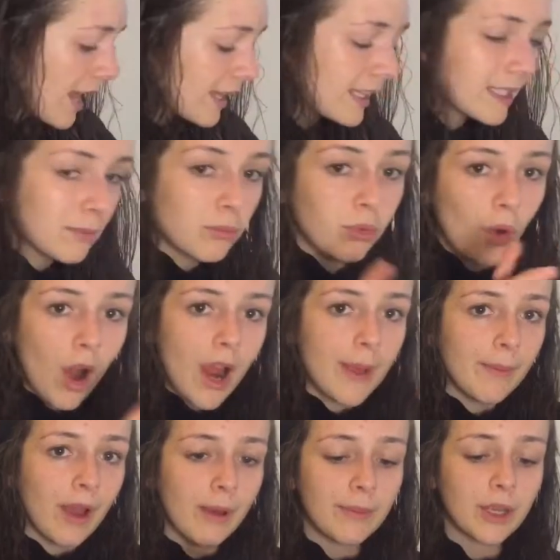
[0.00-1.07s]
I'm getting some
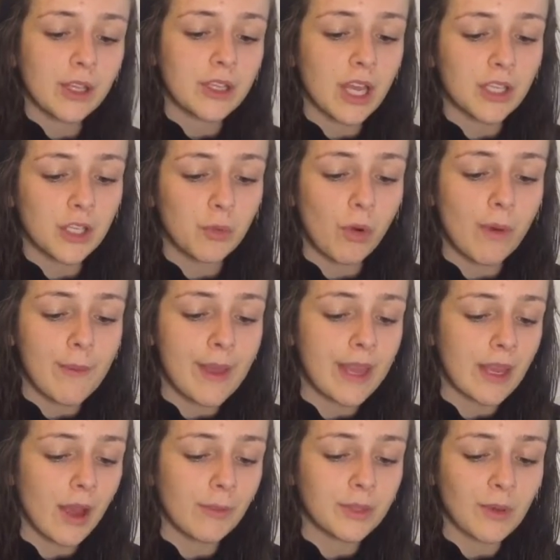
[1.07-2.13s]
primer because I do want my
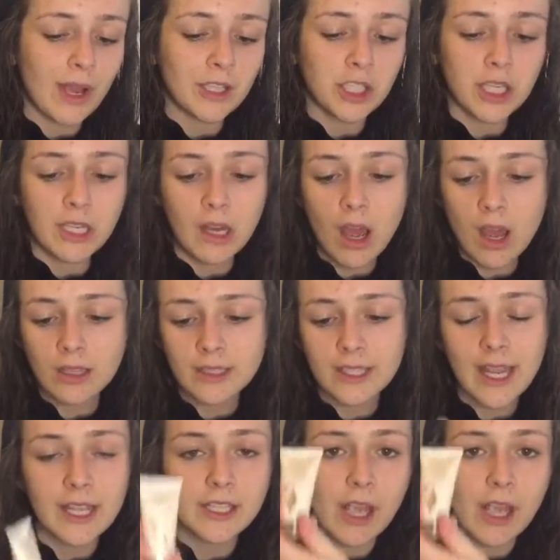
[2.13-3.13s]
makeup to actually last today,